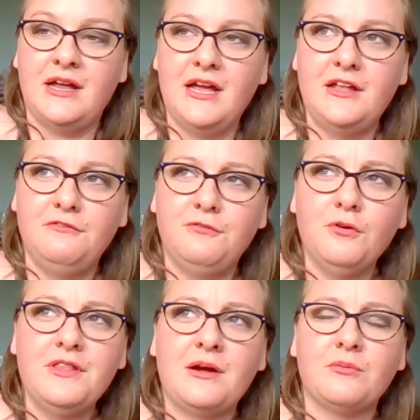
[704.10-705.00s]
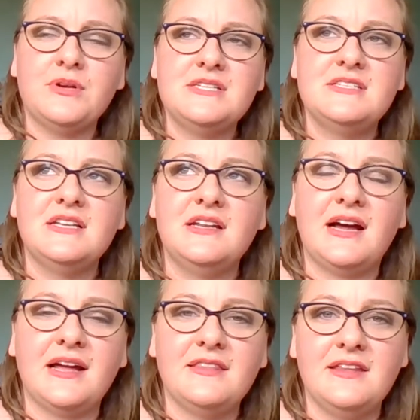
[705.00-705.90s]
And for that reason,
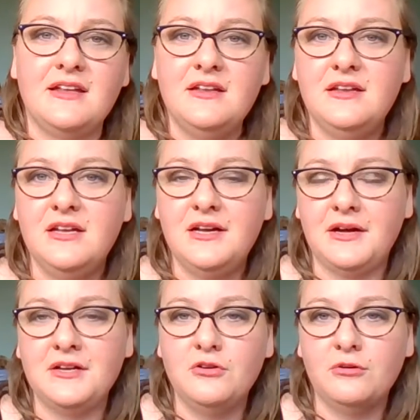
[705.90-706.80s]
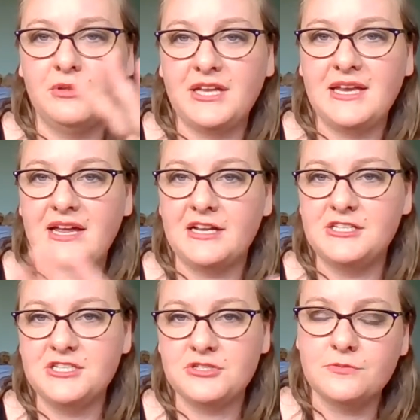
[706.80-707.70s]
I think I normally get a
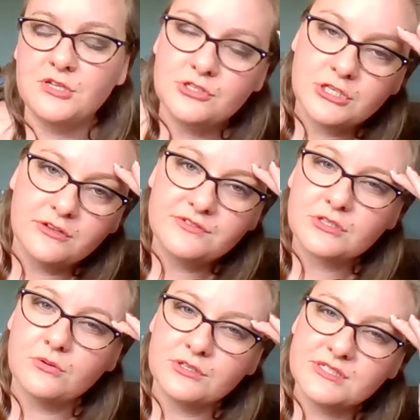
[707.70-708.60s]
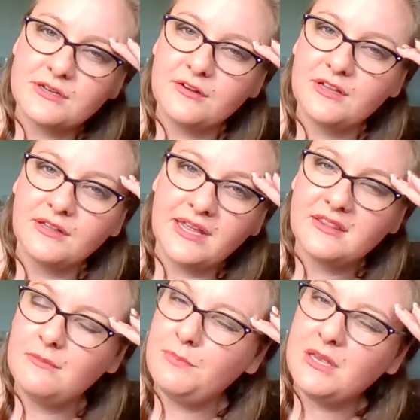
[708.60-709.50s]
distribution of scores that are in
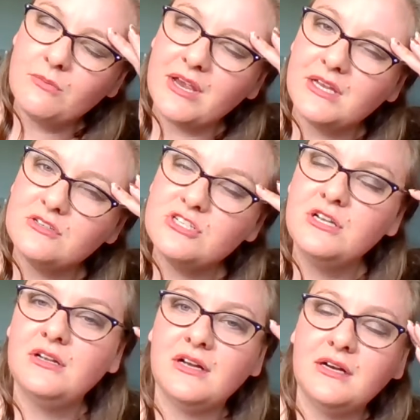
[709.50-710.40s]
like the B range.